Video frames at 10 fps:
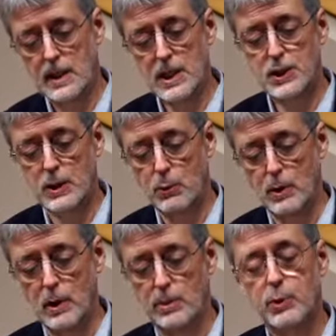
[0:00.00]
Nietzsche
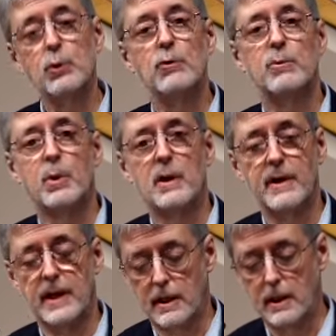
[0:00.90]
will prove
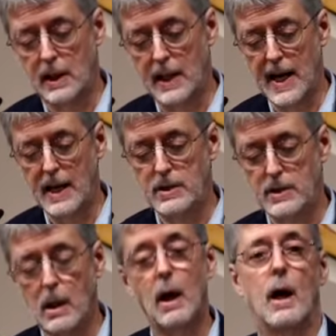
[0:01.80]
prophetic at
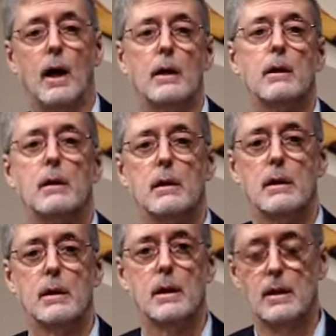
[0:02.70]
last. God,
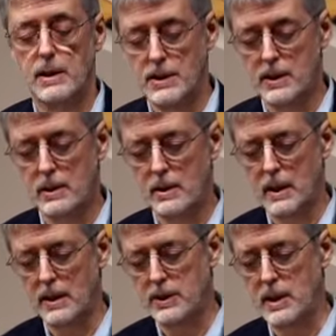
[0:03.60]
at least in the
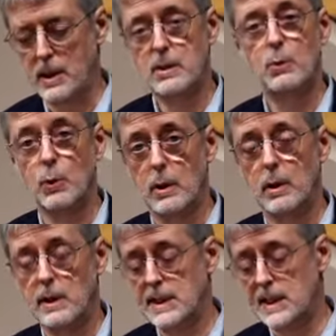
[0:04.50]
United States, will
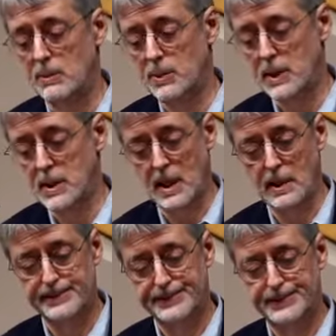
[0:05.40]
indeed be
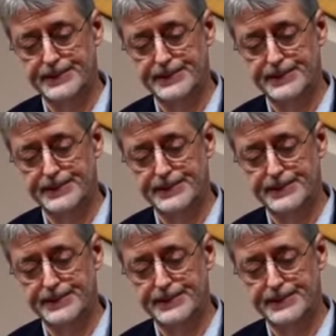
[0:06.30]
dead.